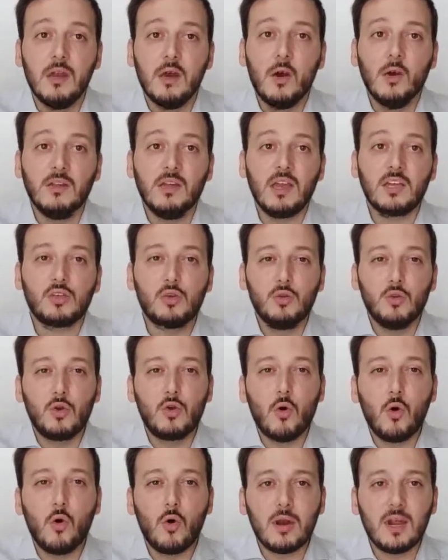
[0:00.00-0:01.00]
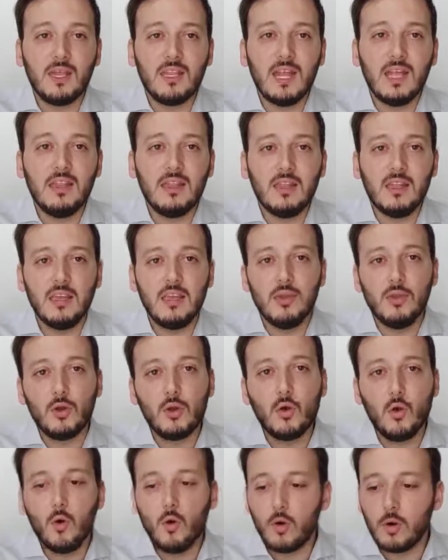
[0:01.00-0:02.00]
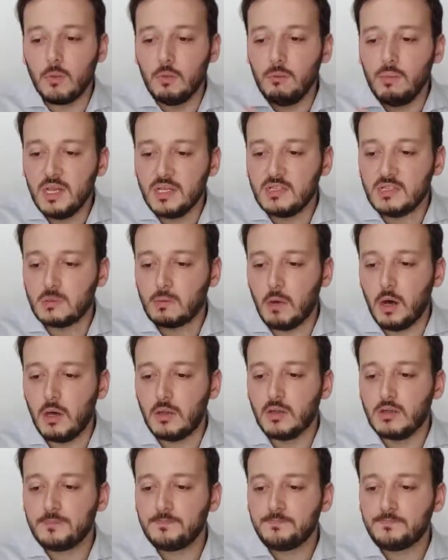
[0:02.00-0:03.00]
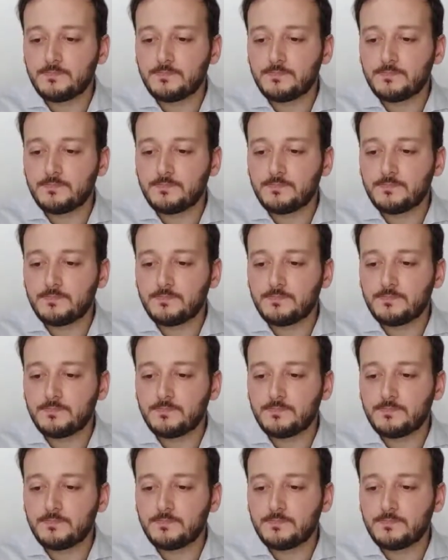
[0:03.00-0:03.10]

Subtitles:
on actually your core identity, your core business model.